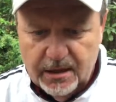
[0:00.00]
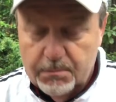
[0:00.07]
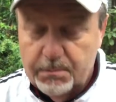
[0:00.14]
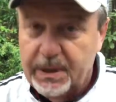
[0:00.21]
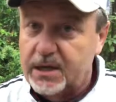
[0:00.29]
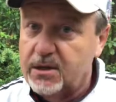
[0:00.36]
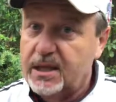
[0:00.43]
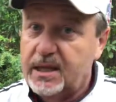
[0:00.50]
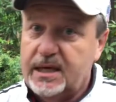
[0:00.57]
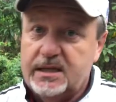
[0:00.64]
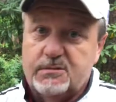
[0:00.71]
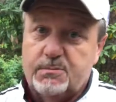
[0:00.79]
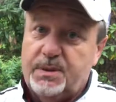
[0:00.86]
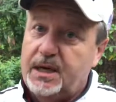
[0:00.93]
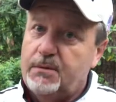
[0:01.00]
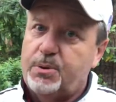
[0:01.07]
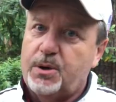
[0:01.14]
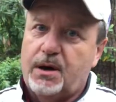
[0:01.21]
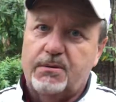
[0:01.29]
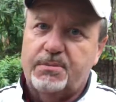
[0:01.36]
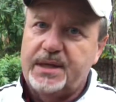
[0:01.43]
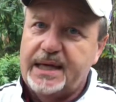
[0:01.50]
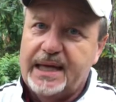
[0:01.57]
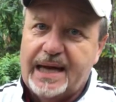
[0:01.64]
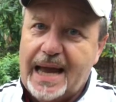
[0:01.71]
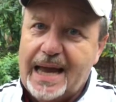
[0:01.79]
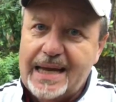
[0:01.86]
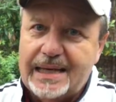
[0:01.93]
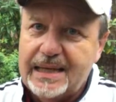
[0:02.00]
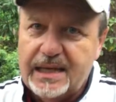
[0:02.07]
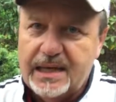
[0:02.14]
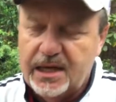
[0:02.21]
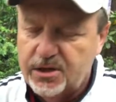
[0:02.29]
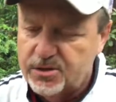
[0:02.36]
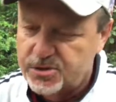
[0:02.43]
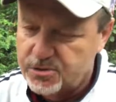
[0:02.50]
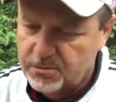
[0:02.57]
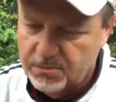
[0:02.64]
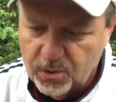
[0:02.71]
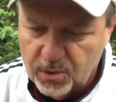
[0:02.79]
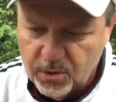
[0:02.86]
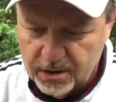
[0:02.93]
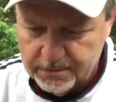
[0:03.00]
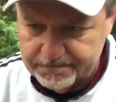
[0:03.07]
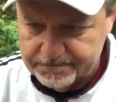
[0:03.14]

bigger than it's been probably in 80 years or more.